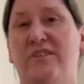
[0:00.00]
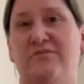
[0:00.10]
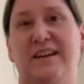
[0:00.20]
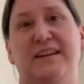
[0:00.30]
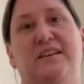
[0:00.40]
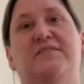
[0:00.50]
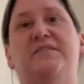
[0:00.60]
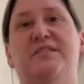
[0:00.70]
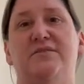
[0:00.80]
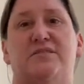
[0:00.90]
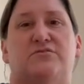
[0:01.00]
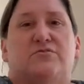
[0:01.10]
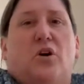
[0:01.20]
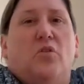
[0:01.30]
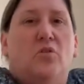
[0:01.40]
I really love to do is to
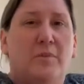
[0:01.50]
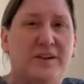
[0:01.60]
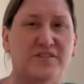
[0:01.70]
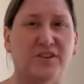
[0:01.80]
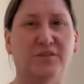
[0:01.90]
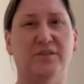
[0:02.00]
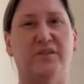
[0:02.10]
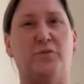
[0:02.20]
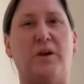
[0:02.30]
roll my shoulders.